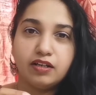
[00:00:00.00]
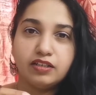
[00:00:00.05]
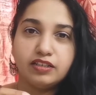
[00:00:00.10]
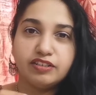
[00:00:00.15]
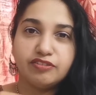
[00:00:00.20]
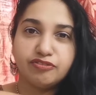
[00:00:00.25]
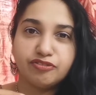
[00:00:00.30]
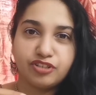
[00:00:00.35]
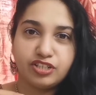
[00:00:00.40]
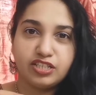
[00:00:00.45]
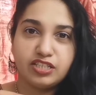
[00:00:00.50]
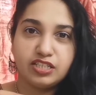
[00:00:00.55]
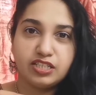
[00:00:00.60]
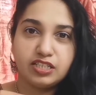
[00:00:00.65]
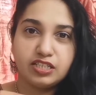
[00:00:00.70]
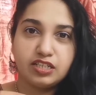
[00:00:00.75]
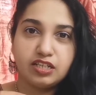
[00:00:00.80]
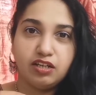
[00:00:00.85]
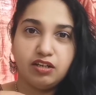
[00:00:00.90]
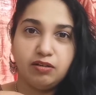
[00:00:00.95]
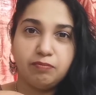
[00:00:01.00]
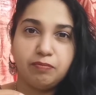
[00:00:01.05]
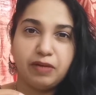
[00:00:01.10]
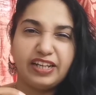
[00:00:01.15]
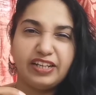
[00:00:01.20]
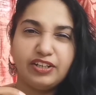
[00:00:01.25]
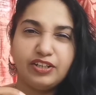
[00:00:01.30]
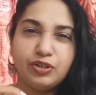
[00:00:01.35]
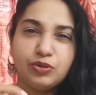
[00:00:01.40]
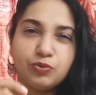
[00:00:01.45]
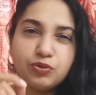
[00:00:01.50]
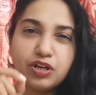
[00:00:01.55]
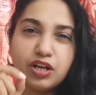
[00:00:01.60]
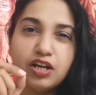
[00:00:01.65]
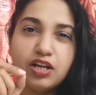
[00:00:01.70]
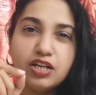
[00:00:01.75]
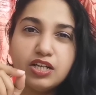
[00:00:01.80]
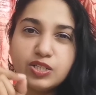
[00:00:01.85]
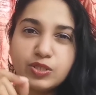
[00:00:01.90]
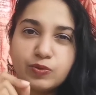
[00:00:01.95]
difference, a minute
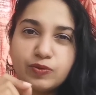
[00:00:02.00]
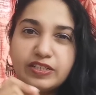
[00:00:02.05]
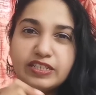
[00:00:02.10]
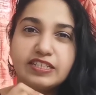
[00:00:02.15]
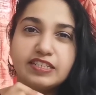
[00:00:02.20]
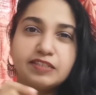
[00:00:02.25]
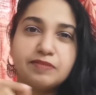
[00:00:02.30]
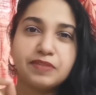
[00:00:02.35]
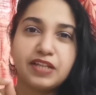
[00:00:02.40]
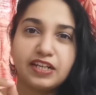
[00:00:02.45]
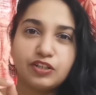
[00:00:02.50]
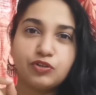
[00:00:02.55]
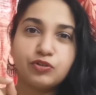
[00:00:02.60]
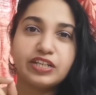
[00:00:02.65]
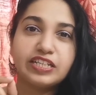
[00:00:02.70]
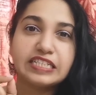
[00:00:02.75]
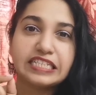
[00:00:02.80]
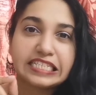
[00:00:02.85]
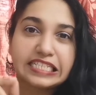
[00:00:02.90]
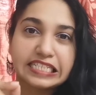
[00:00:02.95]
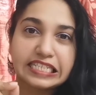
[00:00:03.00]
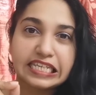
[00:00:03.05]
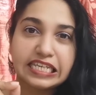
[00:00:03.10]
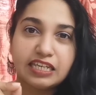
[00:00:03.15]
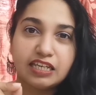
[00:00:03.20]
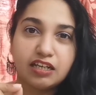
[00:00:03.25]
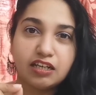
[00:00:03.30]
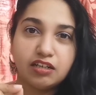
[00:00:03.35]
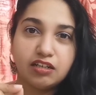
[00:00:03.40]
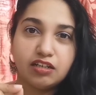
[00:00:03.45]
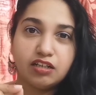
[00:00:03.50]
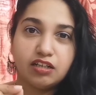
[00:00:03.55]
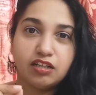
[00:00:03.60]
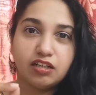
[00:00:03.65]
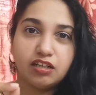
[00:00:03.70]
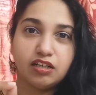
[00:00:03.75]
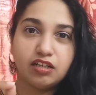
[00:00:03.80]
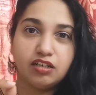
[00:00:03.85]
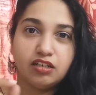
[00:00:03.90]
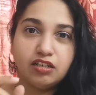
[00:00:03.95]
squintism that you can see
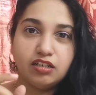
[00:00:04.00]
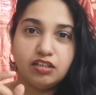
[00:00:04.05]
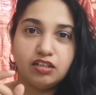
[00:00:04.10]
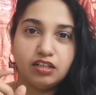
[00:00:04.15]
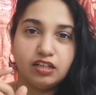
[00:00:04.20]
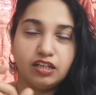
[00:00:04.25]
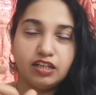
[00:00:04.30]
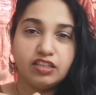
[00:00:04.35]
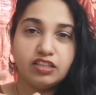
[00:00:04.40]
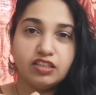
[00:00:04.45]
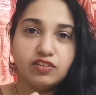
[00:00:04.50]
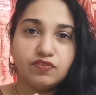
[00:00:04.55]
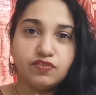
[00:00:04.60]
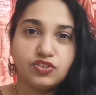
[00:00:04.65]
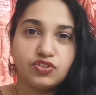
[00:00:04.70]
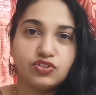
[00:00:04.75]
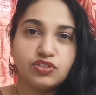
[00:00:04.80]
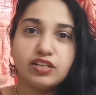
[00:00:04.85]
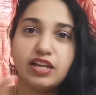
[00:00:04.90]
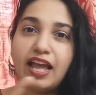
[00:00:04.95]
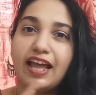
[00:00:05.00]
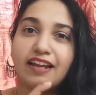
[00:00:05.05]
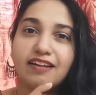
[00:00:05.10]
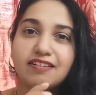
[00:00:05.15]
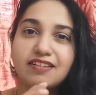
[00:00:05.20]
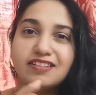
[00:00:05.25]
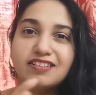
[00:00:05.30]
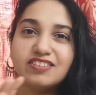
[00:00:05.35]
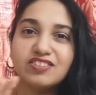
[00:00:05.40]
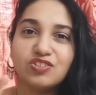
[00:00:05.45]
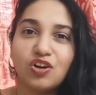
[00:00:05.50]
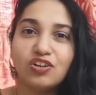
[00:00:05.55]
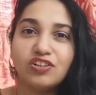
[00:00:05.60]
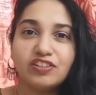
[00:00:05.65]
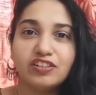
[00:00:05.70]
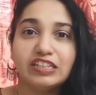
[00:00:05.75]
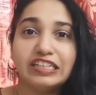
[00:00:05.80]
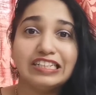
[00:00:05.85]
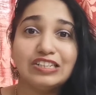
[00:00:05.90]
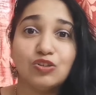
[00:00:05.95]
in the vision, and it is
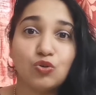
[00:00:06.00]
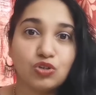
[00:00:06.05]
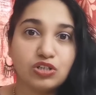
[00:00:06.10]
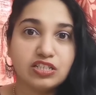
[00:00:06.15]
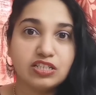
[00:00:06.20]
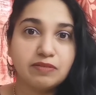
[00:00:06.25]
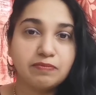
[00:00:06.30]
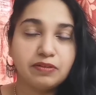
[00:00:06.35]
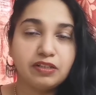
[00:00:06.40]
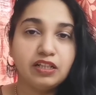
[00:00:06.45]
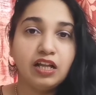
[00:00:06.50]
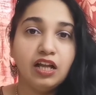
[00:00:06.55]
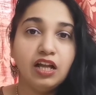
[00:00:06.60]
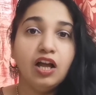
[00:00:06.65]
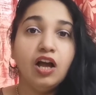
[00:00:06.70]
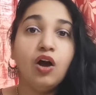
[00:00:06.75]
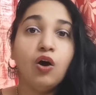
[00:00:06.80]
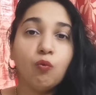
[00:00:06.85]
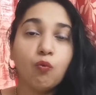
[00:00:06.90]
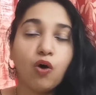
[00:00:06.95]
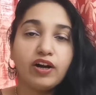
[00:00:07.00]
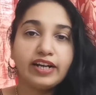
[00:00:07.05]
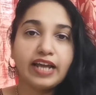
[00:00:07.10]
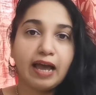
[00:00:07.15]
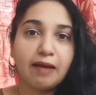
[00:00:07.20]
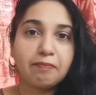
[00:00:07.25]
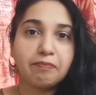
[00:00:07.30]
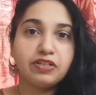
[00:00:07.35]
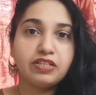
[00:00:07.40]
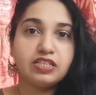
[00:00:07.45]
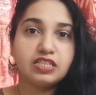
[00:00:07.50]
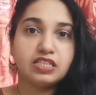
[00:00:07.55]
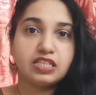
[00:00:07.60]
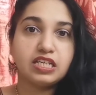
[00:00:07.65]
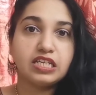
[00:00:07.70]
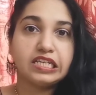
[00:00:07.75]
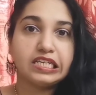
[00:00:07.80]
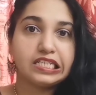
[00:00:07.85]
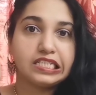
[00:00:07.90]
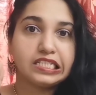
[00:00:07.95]
not really noticeable. What happens
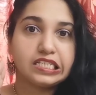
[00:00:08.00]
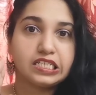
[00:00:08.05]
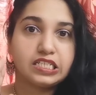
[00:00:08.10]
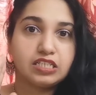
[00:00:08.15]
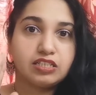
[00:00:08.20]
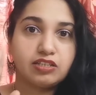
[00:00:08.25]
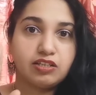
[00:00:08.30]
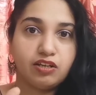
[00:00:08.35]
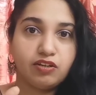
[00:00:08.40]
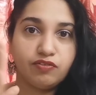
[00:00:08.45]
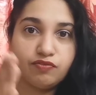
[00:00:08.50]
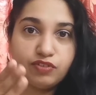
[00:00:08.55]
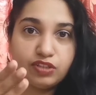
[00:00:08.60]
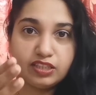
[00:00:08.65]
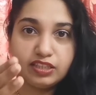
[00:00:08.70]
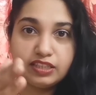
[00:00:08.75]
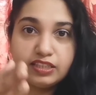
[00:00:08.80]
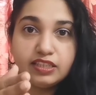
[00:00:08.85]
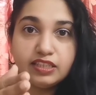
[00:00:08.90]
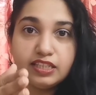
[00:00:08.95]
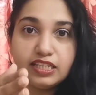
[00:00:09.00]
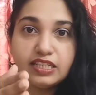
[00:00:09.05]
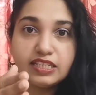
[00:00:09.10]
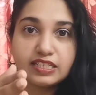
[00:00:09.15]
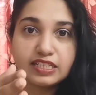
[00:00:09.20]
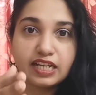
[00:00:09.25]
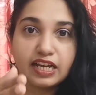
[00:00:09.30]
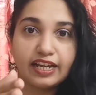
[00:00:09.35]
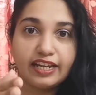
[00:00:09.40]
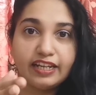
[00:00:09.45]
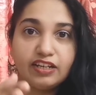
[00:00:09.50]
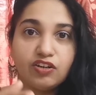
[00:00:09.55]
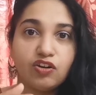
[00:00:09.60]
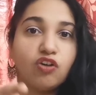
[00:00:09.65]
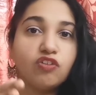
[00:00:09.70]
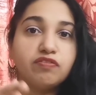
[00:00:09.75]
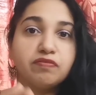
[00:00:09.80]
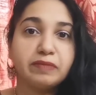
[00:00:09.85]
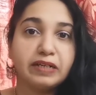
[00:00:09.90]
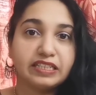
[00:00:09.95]
is with these kind
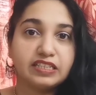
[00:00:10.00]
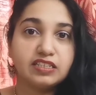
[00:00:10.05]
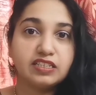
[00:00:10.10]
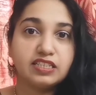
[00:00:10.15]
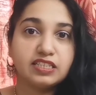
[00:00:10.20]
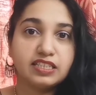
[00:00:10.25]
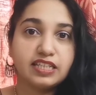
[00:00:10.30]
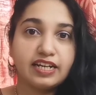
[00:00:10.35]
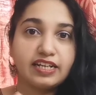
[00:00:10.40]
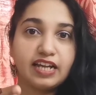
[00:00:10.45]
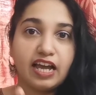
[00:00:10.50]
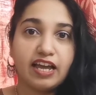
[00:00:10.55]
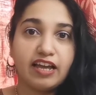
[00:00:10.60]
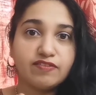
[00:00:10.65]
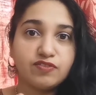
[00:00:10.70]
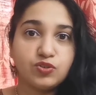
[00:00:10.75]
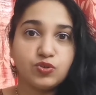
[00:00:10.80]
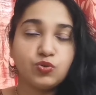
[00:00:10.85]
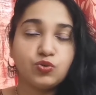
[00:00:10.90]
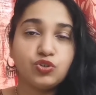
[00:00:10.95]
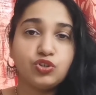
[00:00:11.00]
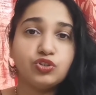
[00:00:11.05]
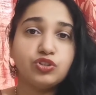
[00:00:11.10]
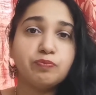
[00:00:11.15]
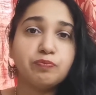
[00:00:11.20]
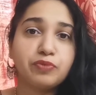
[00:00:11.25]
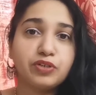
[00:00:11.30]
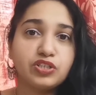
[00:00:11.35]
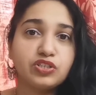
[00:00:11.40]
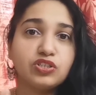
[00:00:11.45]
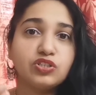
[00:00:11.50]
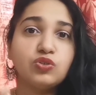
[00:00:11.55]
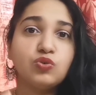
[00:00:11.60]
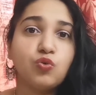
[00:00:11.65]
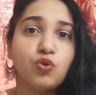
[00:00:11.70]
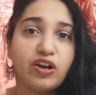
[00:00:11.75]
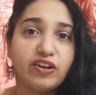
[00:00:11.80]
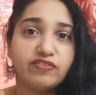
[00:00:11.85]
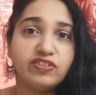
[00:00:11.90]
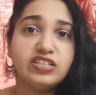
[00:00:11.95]
of methods that I have shown you, the person
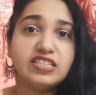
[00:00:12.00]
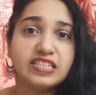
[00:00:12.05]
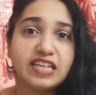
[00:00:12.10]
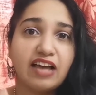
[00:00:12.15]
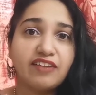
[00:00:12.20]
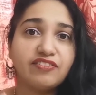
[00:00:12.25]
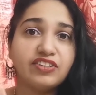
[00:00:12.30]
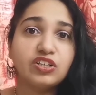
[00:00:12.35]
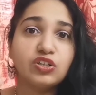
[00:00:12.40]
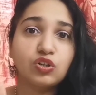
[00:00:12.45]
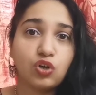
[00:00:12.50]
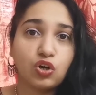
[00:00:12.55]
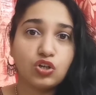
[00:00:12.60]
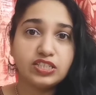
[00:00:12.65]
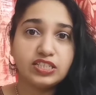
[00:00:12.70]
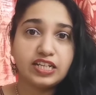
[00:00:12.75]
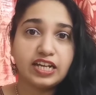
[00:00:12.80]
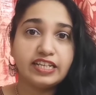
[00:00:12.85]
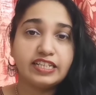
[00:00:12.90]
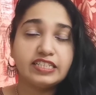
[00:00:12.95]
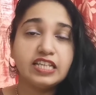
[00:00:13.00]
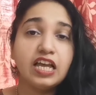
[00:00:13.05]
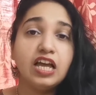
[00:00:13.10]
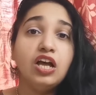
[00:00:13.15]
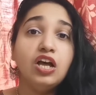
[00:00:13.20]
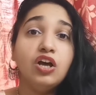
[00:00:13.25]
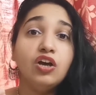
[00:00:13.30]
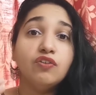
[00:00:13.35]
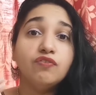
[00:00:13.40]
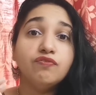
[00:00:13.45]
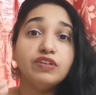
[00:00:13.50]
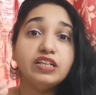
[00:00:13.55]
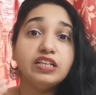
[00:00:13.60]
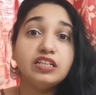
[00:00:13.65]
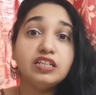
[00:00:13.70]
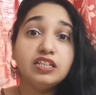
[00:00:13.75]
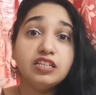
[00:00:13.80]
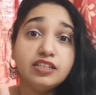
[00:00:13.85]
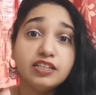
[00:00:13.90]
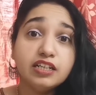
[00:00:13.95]
whoever is having crossed eyes
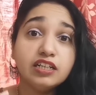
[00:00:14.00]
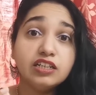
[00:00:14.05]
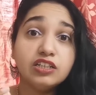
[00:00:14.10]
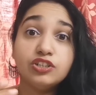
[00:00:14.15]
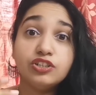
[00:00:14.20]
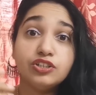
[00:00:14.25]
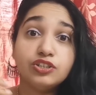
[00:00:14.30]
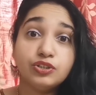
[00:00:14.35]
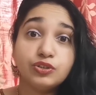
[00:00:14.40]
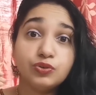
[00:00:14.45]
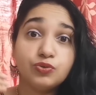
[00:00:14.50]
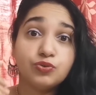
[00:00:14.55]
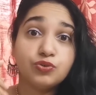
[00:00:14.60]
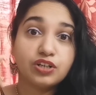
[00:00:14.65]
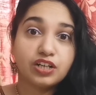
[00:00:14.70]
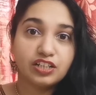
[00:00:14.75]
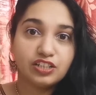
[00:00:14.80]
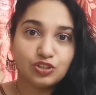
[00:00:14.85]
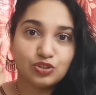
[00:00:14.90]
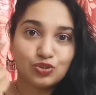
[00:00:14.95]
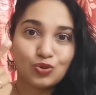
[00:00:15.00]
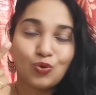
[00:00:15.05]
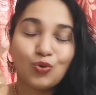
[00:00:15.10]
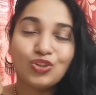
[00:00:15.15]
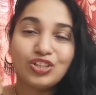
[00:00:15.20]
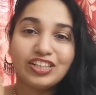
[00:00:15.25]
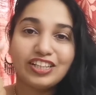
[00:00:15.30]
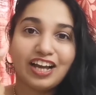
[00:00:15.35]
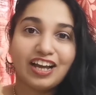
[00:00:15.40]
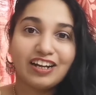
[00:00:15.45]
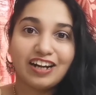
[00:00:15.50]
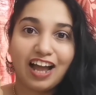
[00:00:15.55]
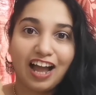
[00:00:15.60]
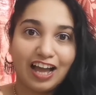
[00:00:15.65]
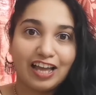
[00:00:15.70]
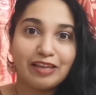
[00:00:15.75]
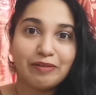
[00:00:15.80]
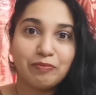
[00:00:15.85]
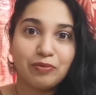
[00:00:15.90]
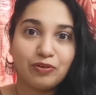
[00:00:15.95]
will learn to control their
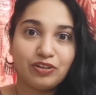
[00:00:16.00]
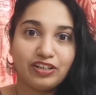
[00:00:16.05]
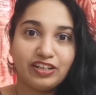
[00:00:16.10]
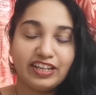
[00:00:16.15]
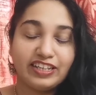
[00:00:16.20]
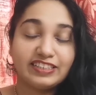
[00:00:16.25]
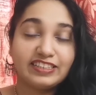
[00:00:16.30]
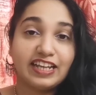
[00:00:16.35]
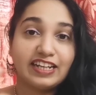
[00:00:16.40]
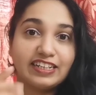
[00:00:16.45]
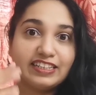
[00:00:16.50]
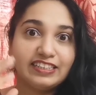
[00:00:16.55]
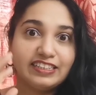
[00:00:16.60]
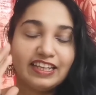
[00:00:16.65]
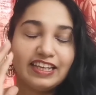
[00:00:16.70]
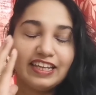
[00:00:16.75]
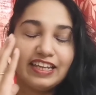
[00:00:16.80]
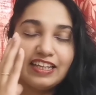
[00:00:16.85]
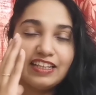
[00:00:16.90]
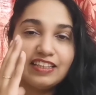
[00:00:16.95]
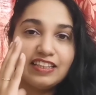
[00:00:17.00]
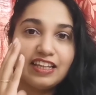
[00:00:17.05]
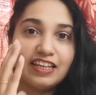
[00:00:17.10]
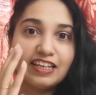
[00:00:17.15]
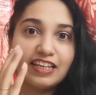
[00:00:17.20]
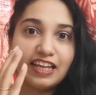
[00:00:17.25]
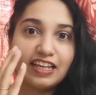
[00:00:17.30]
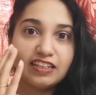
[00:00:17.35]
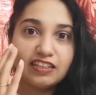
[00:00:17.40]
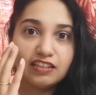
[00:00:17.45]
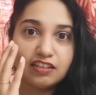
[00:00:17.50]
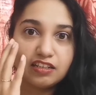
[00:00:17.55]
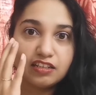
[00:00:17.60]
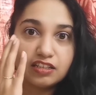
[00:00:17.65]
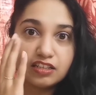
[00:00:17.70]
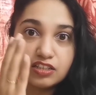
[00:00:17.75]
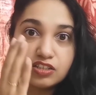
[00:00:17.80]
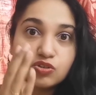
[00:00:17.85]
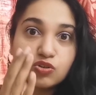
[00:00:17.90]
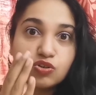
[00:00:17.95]
eyeball. Exactly, they can
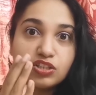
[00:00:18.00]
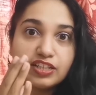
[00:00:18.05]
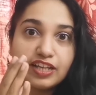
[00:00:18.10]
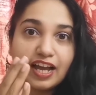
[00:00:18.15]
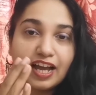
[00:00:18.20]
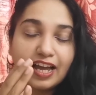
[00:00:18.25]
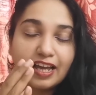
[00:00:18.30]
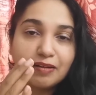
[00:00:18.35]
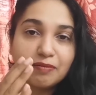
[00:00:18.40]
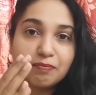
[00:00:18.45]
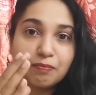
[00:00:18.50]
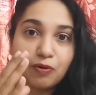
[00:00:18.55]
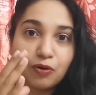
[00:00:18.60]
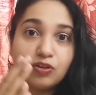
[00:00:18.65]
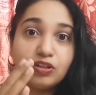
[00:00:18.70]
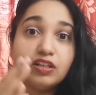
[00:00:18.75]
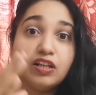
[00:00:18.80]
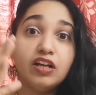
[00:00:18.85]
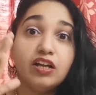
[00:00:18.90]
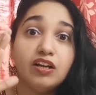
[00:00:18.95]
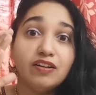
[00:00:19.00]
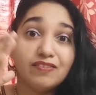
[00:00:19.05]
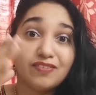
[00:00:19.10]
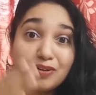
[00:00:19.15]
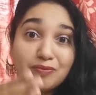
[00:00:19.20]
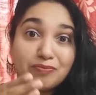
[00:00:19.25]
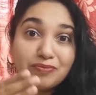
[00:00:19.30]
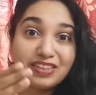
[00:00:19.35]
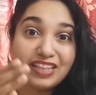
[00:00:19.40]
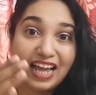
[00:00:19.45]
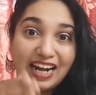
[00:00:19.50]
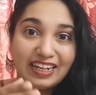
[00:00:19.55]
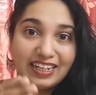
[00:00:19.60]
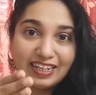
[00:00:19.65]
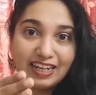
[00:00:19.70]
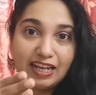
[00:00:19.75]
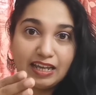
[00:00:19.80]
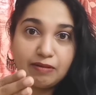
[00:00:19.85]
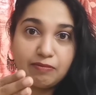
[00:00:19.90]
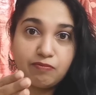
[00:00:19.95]
control their eyeball from
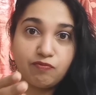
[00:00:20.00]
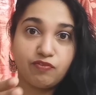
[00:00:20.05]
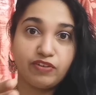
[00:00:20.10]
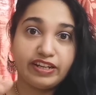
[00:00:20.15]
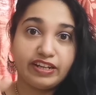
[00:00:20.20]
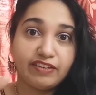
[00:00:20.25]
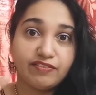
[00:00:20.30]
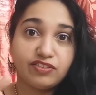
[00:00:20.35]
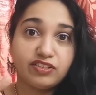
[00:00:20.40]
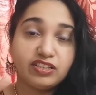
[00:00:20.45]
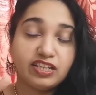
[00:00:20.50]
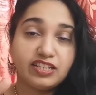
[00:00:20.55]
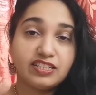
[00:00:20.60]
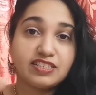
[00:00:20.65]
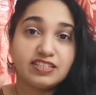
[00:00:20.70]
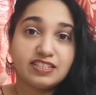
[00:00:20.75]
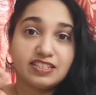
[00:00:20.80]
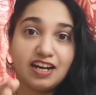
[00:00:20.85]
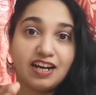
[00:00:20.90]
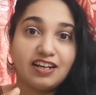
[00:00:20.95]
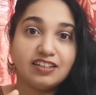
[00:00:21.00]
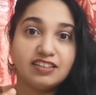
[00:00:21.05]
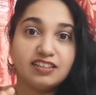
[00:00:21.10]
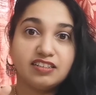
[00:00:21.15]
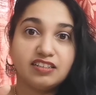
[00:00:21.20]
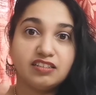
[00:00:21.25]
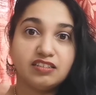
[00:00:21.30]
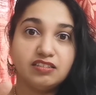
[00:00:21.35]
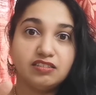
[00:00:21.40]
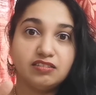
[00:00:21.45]
that time. Whenever they start